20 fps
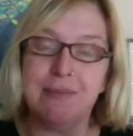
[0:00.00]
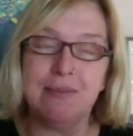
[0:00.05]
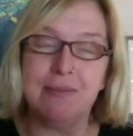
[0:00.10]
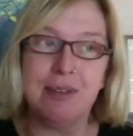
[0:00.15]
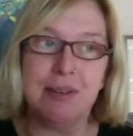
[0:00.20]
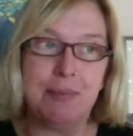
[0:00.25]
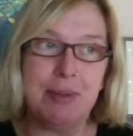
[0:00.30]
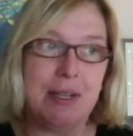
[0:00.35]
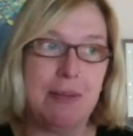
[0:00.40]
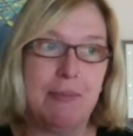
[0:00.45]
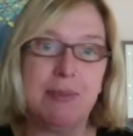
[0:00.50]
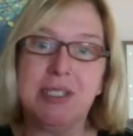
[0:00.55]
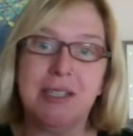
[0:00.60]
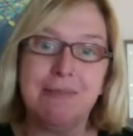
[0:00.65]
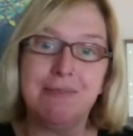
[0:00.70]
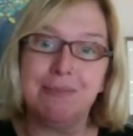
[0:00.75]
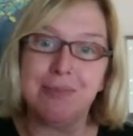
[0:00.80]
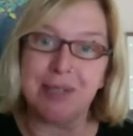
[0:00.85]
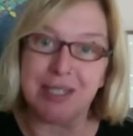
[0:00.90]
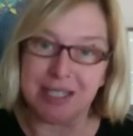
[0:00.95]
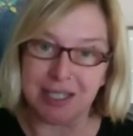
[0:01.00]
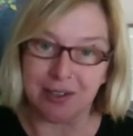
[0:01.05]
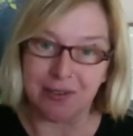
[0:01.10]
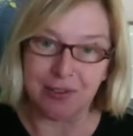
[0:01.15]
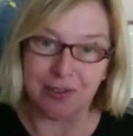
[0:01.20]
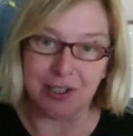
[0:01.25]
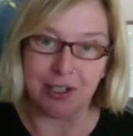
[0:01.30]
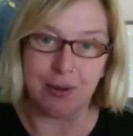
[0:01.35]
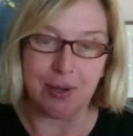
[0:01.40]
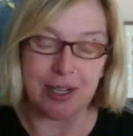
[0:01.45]
it becomes submissive.
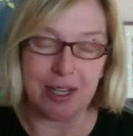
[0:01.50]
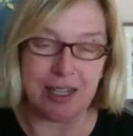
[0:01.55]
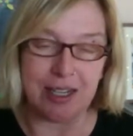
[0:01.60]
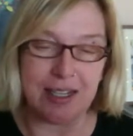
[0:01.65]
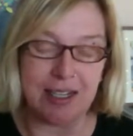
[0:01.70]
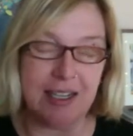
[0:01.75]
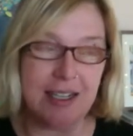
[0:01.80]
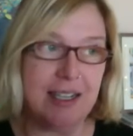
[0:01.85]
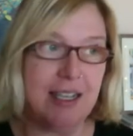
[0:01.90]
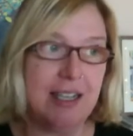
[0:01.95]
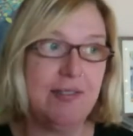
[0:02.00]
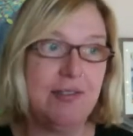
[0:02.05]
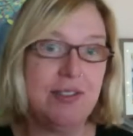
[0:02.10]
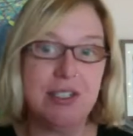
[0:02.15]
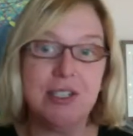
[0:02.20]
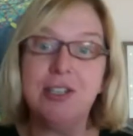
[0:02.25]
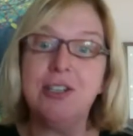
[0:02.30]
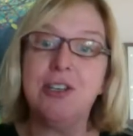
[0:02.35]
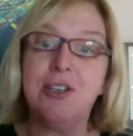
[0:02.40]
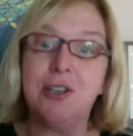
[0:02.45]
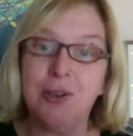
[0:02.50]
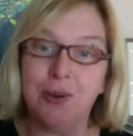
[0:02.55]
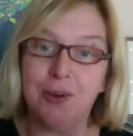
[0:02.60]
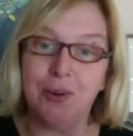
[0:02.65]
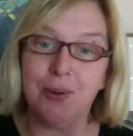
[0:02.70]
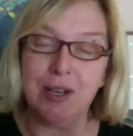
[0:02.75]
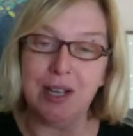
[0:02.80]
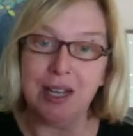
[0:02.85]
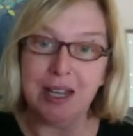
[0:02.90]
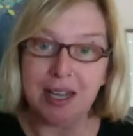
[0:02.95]
It gives to
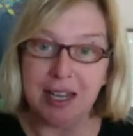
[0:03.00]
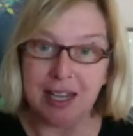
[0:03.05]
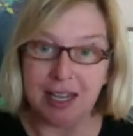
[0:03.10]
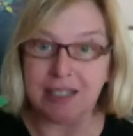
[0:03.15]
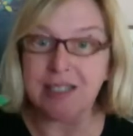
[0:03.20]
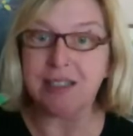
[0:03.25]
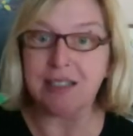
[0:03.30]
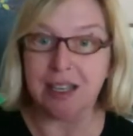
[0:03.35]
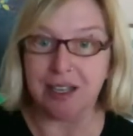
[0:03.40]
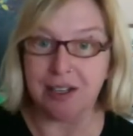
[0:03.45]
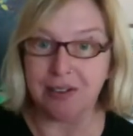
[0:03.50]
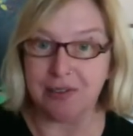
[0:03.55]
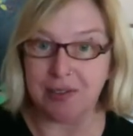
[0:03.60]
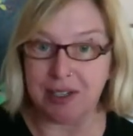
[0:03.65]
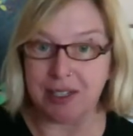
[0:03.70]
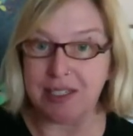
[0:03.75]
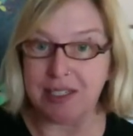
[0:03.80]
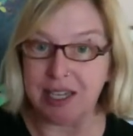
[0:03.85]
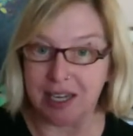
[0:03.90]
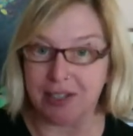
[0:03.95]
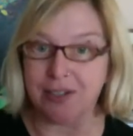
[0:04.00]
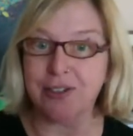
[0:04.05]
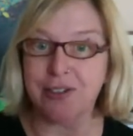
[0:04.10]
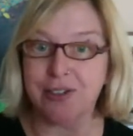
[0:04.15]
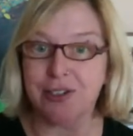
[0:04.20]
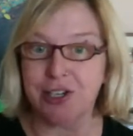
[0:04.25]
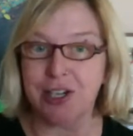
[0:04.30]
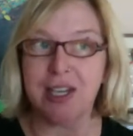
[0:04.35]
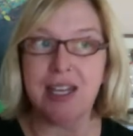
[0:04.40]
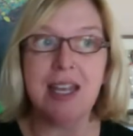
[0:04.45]
you its love, its
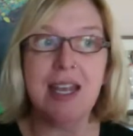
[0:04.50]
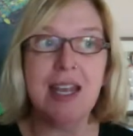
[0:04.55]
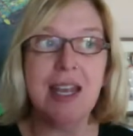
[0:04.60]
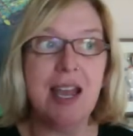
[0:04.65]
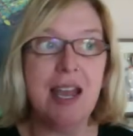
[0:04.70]
energy.